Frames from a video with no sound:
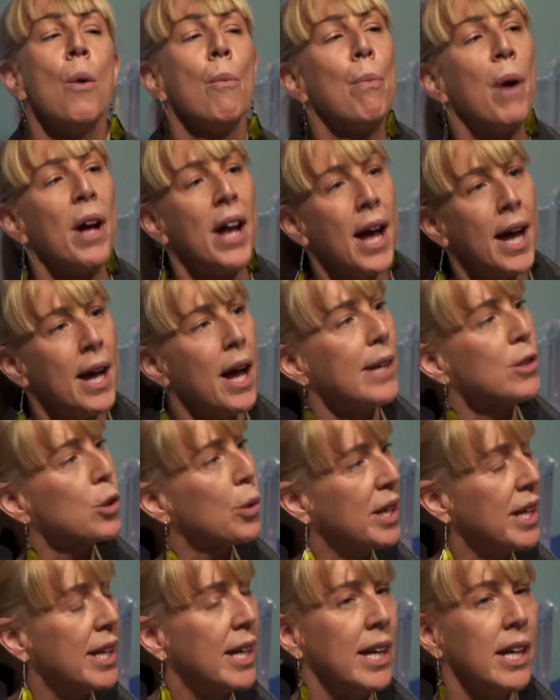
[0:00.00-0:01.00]
But at
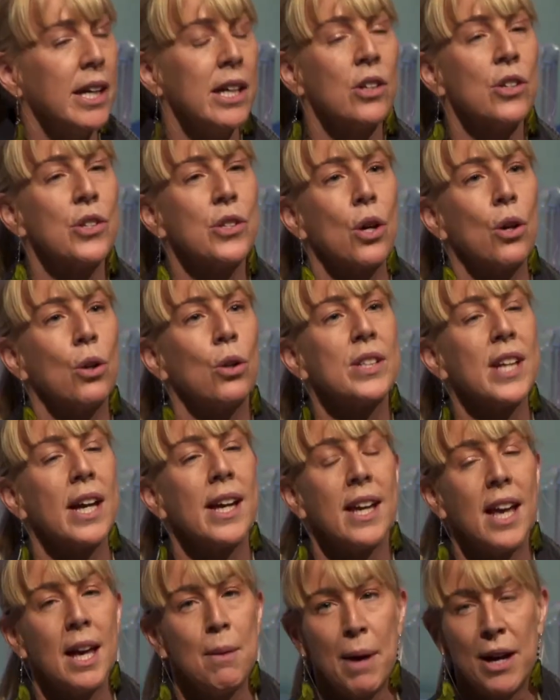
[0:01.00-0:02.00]
28 years old,
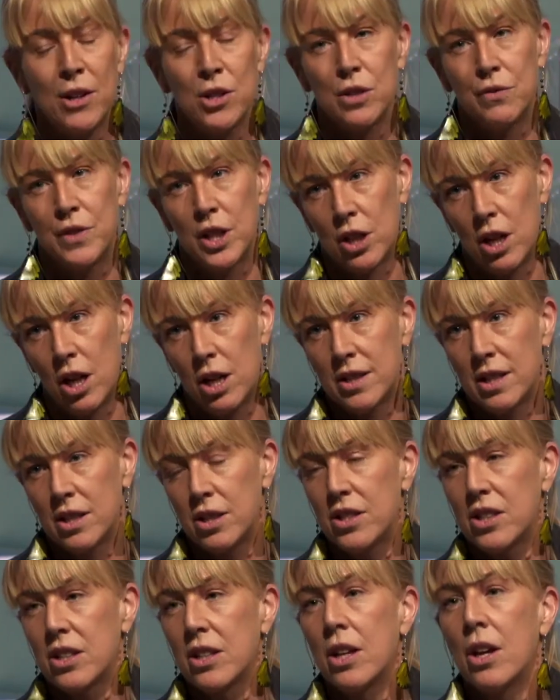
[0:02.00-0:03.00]
I came out of the
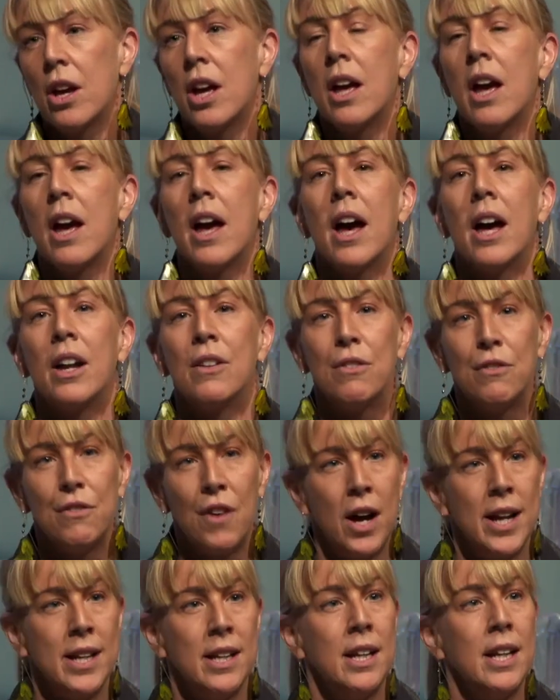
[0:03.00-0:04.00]
closet and
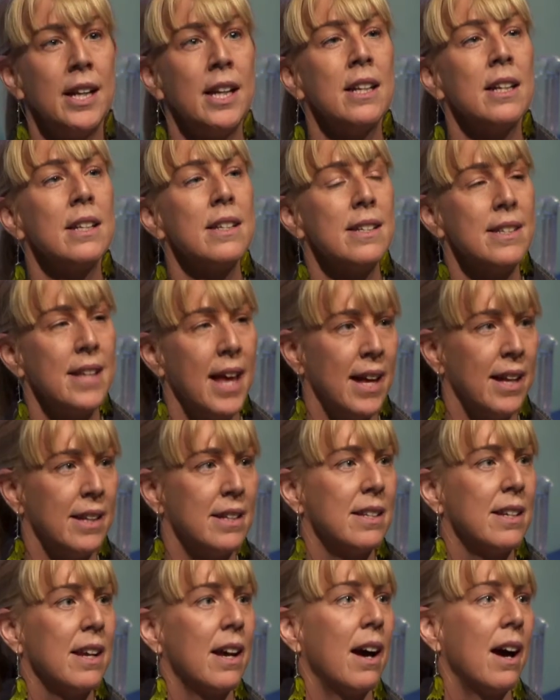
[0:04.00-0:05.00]
finally
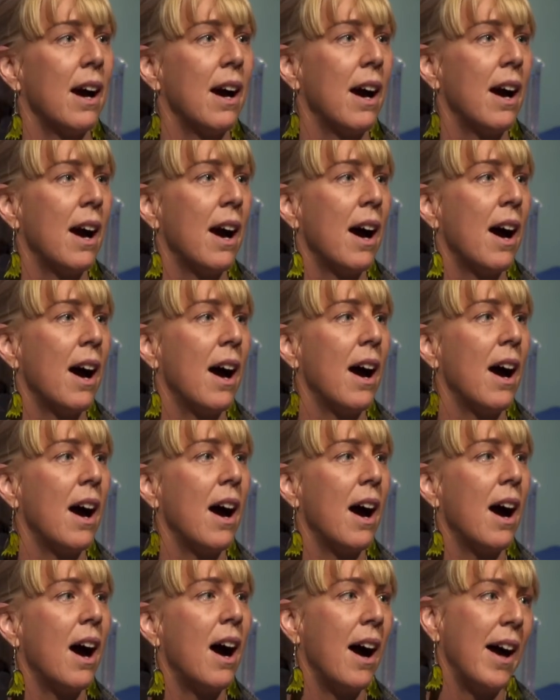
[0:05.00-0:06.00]
said,
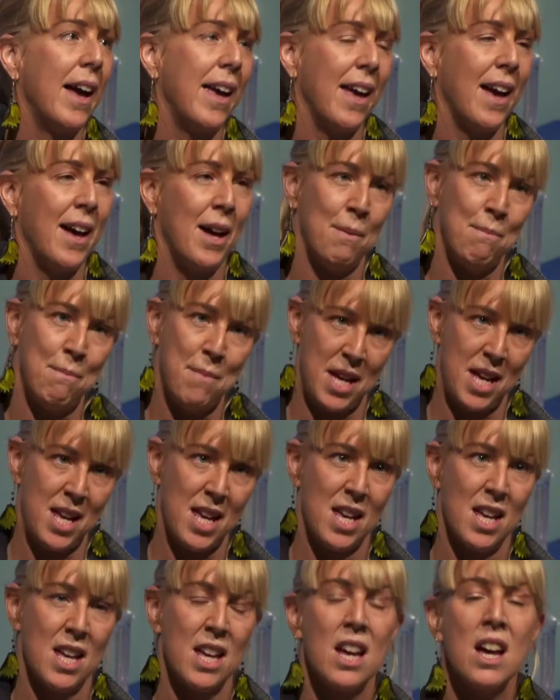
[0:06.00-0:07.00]
I am me.
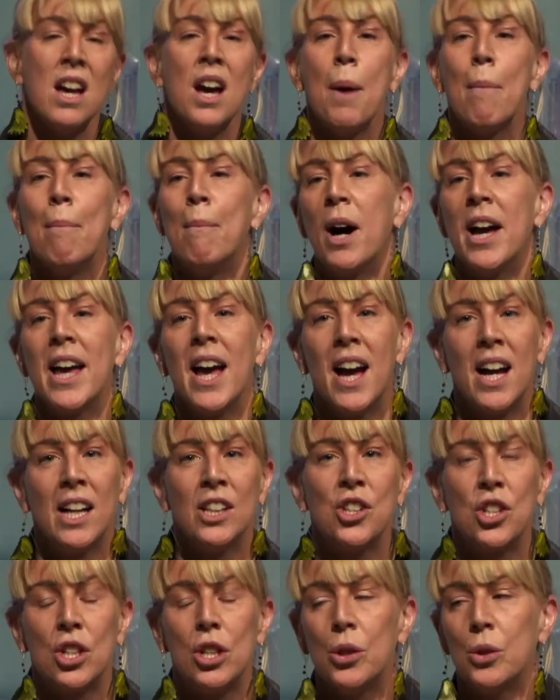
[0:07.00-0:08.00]
Maya
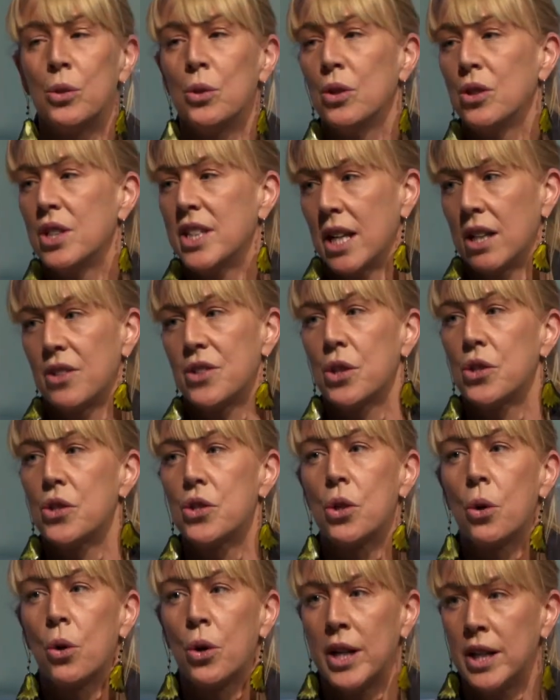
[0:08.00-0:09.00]
Angelou tells a
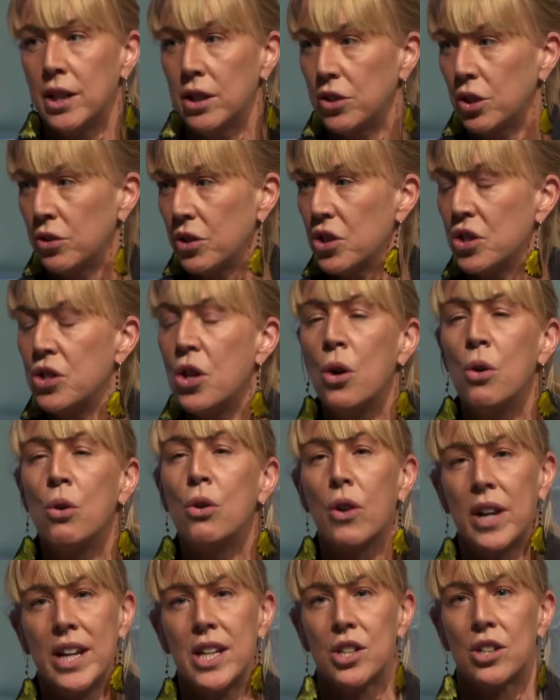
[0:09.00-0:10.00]
story. There is no
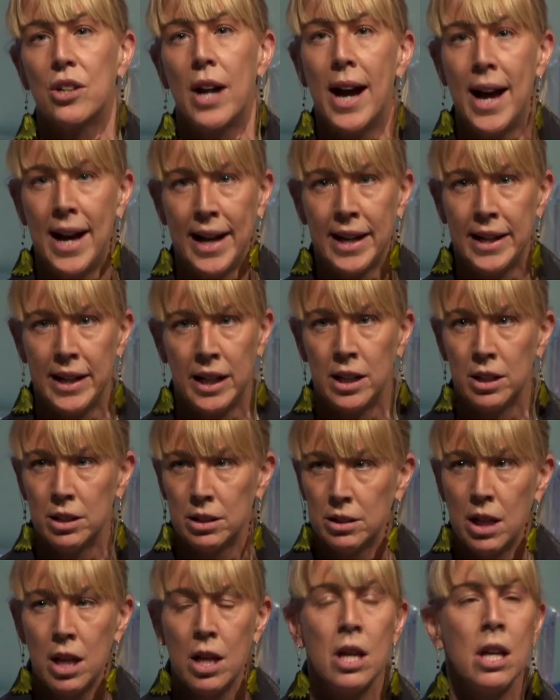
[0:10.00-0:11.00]
greater agony
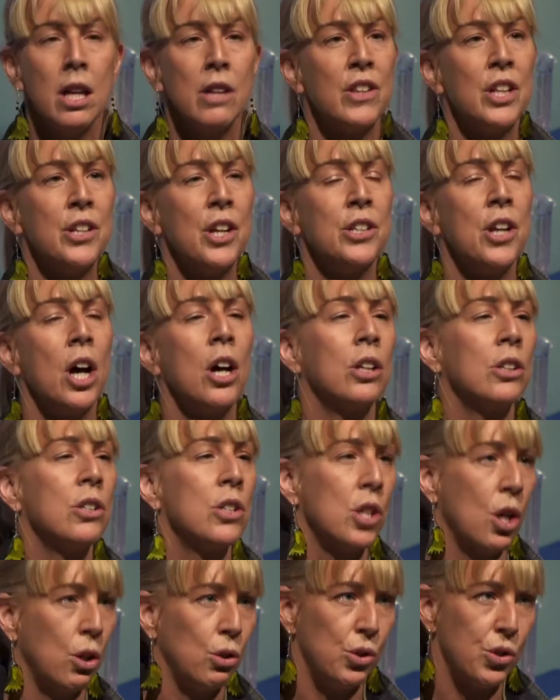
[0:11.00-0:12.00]
than an
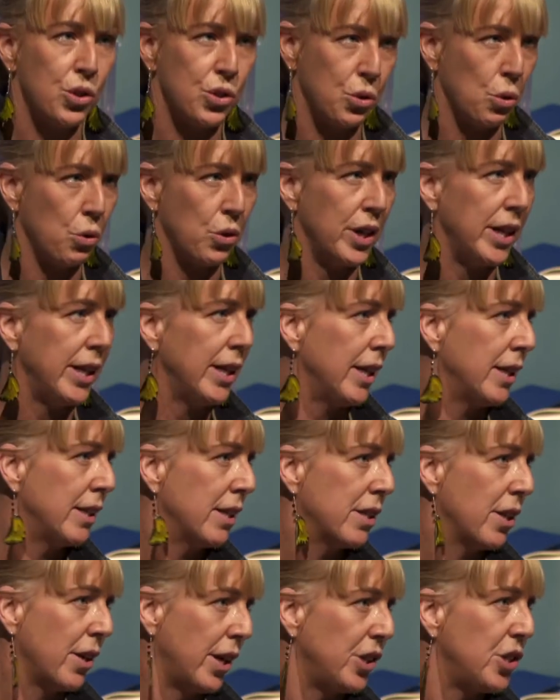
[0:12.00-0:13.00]
untold story
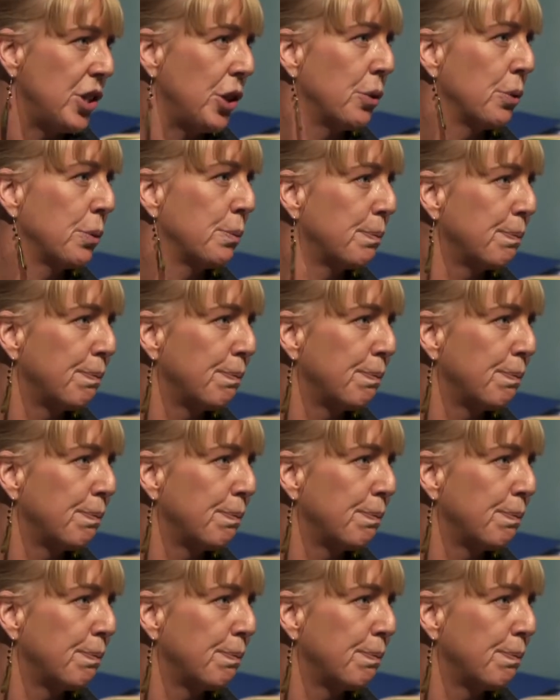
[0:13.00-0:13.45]
inside you.